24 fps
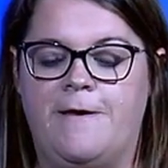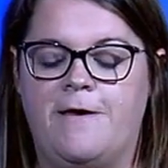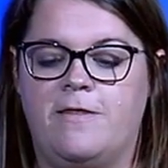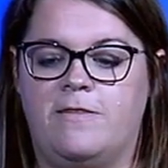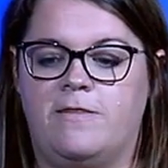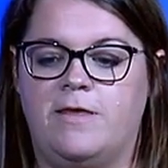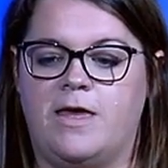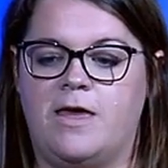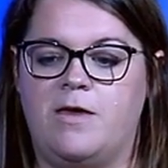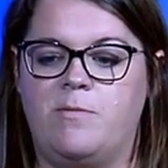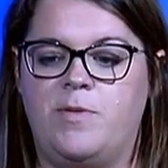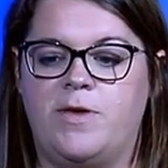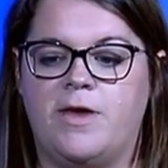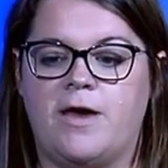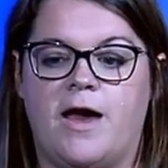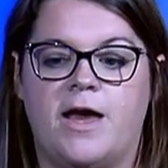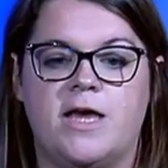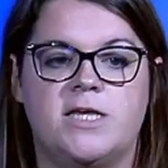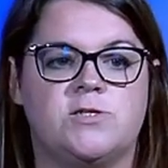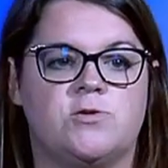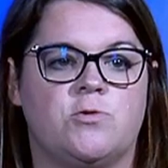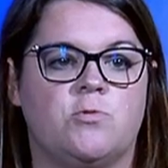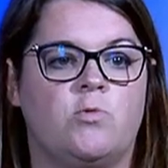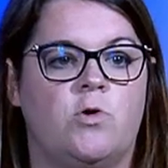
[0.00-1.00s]
The
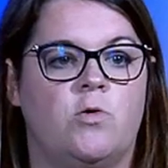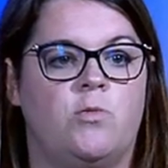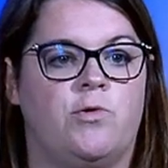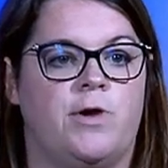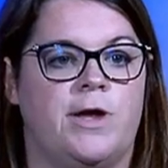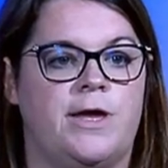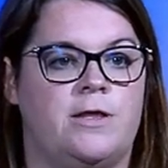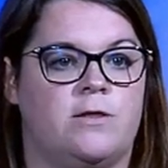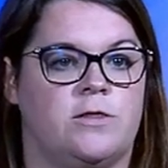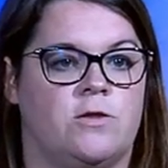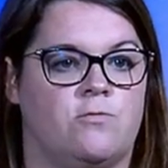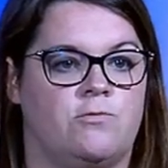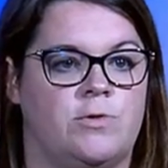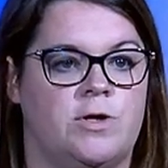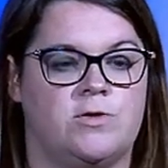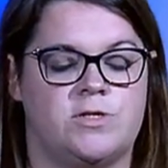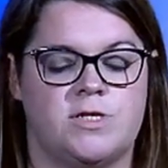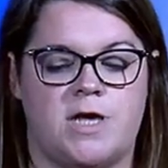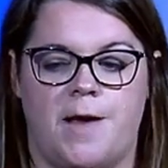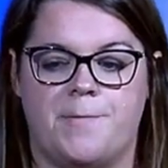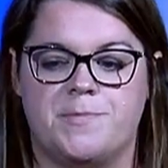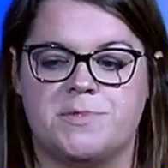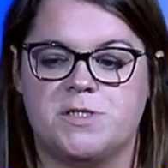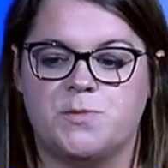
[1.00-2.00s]
APIs will bring in the
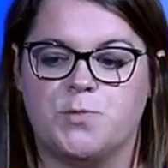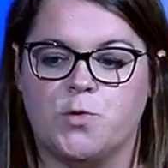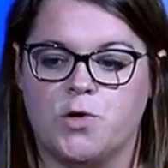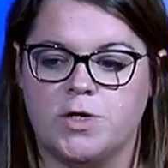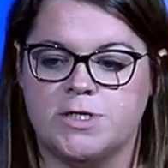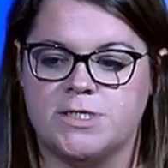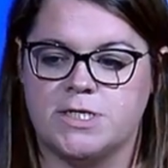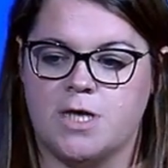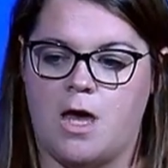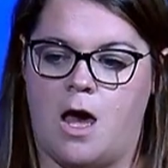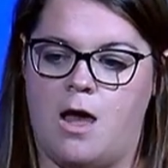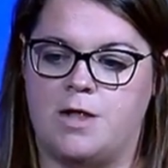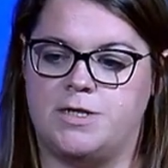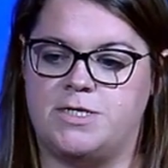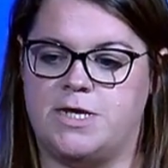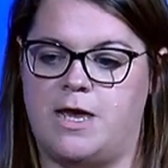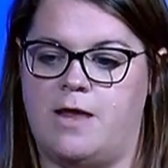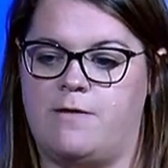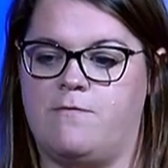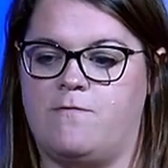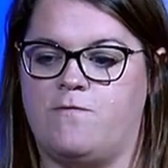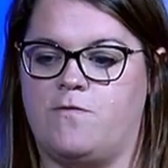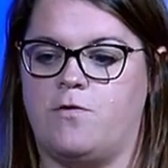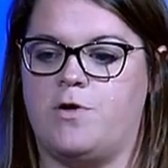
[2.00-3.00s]
real-time sports
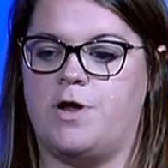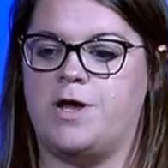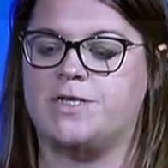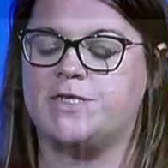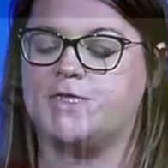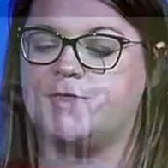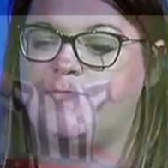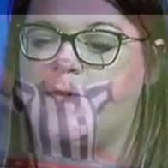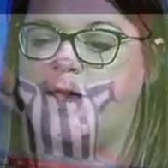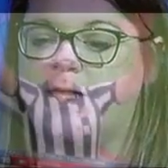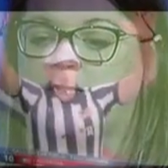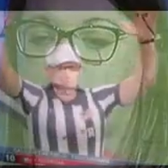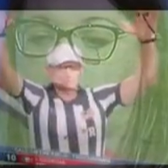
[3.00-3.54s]
content for us based